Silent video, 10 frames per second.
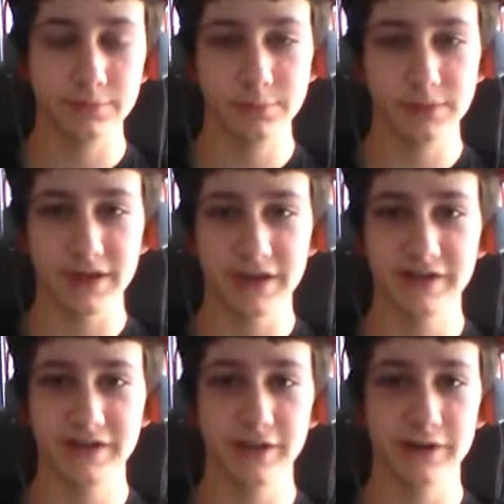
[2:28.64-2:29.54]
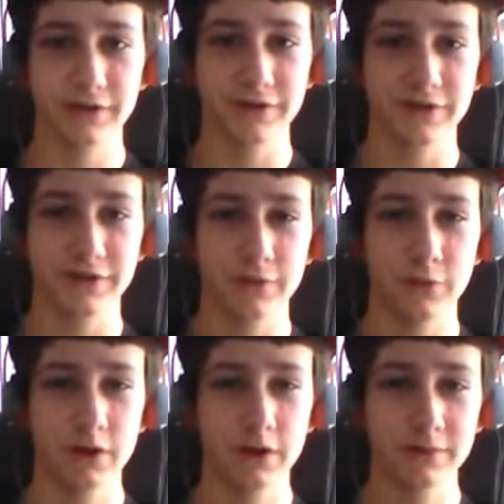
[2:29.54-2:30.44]
Playing Nintendo
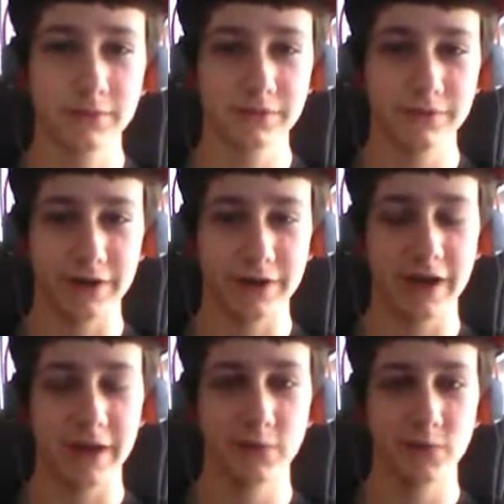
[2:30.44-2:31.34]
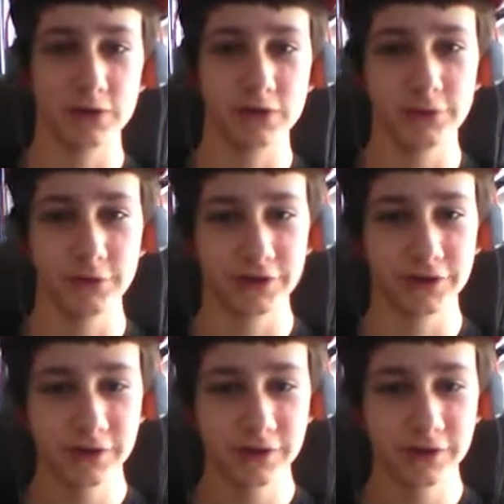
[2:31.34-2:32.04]
64. Video games, what a loser.